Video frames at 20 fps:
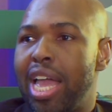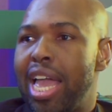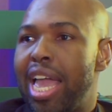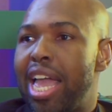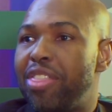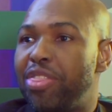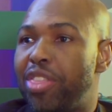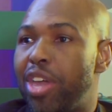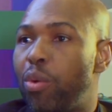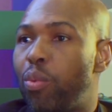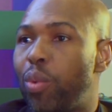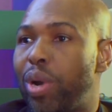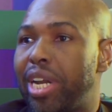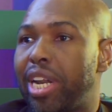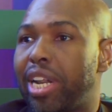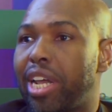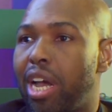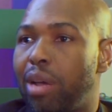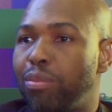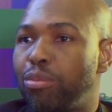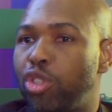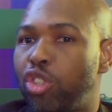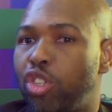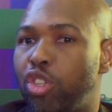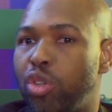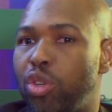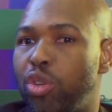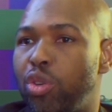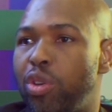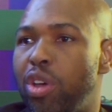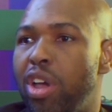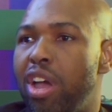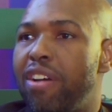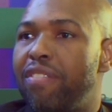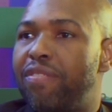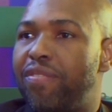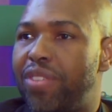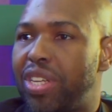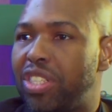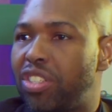And then when it comes to
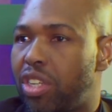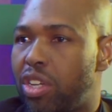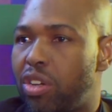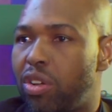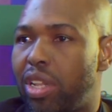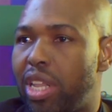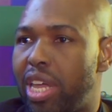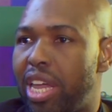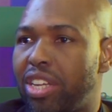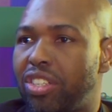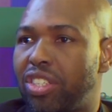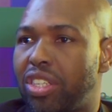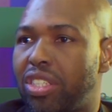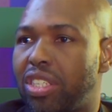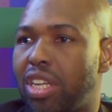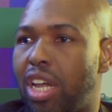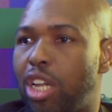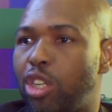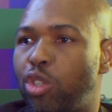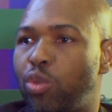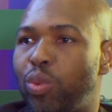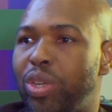physical exercise,